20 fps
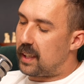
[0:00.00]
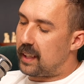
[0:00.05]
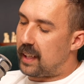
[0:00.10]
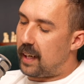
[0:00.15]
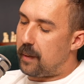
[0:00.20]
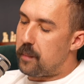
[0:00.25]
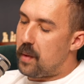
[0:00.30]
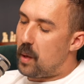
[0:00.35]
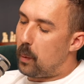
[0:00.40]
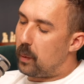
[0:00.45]
start
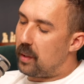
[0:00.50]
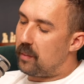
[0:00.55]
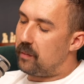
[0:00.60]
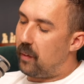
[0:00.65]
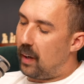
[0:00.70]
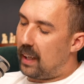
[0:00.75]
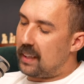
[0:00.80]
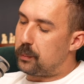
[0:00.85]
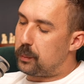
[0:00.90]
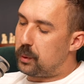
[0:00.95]
again. What
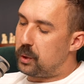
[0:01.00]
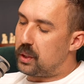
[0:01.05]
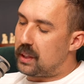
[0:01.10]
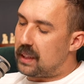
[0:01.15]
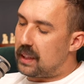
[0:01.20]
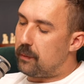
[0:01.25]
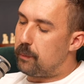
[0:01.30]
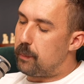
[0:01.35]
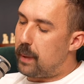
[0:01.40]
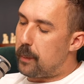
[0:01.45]
advice would you
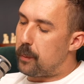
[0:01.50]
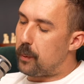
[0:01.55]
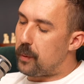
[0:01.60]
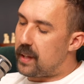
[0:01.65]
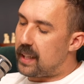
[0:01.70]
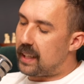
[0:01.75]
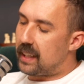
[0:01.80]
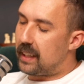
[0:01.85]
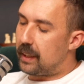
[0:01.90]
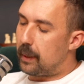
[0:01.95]
give people
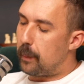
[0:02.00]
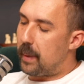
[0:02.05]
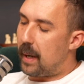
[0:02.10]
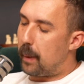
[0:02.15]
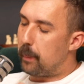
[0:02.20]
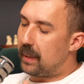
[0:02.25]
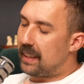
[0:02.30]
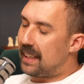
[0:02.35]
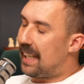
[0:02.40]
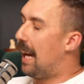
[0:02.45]
thinking
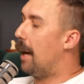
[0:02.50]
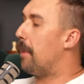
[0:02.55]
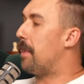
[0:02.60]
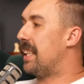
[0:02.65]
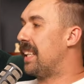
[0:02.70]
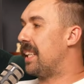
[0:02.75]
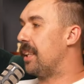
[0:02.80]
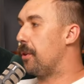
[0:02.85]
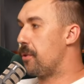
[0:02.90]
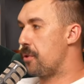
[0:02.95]
about
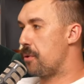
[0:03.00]
becoming an